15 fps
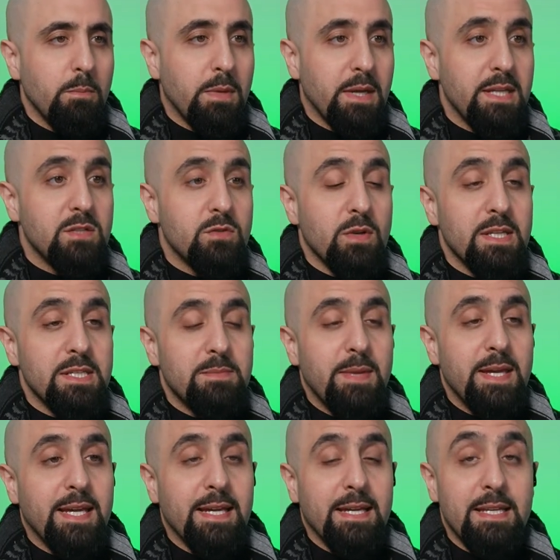but Israel is
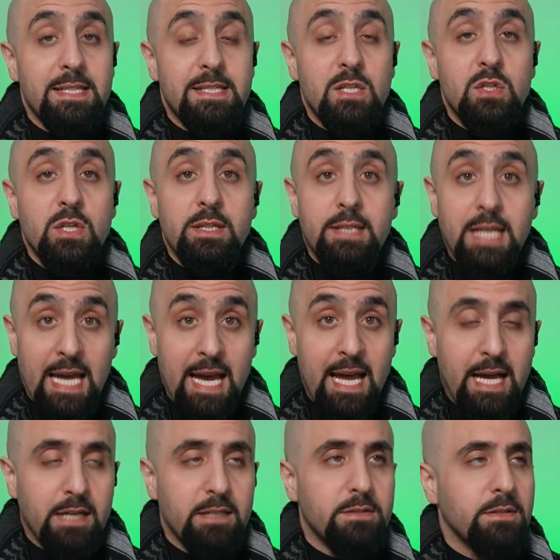making a decision to
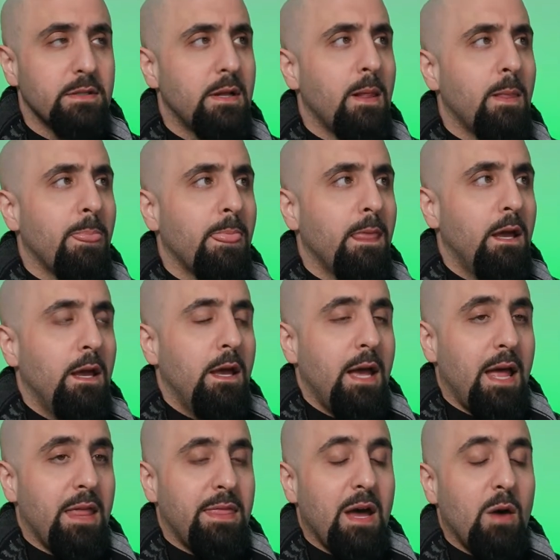act,
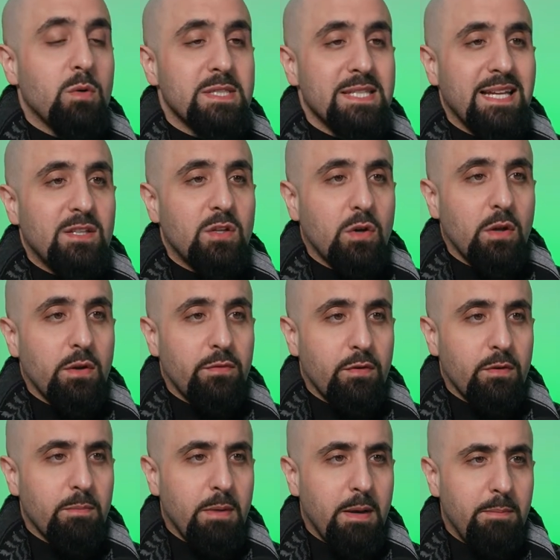and that was later
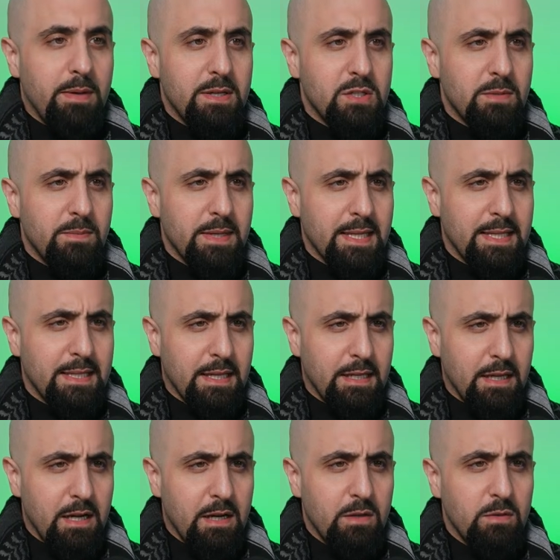confirmed by Benjamin
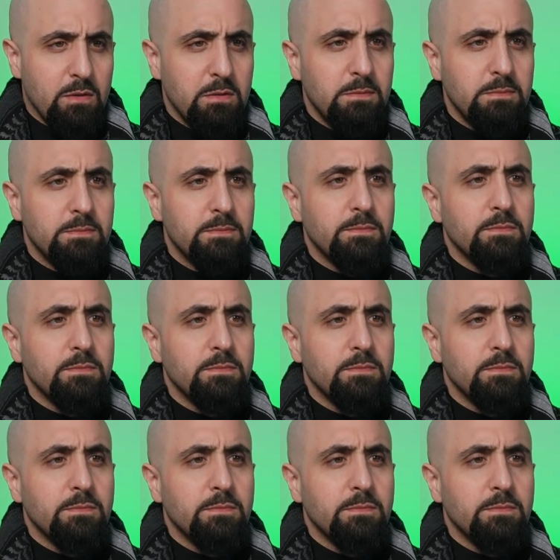Netanyahu,